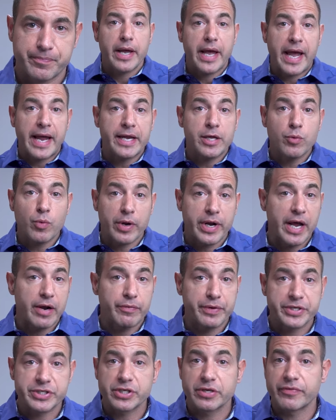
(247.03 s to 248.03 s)
Anyone at
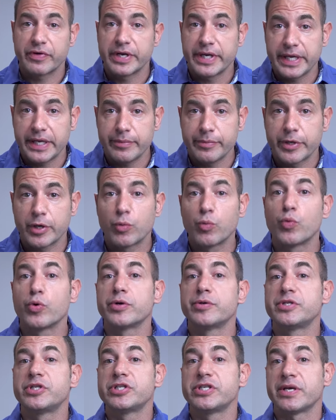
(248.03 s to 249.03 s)
risk of anemia
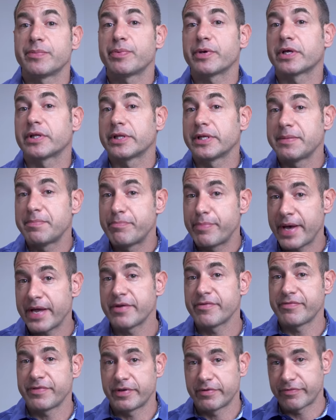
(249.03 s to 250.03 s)
would typically
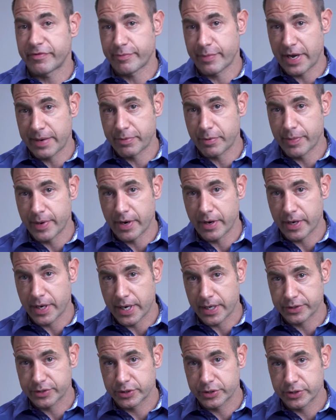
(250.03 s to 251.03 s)
benefit from hyperbaric
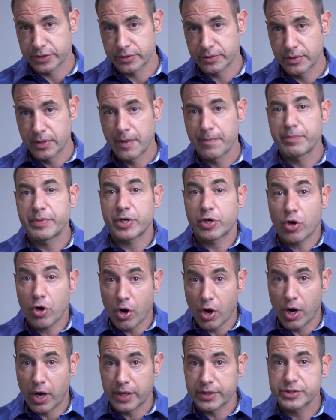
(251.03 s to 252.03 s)
oxygen
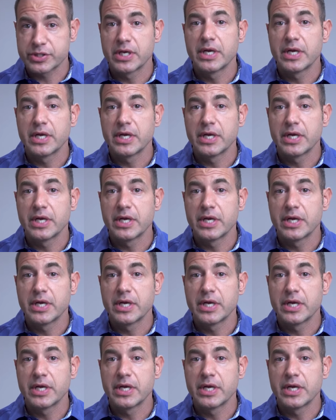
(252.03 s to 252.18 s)
because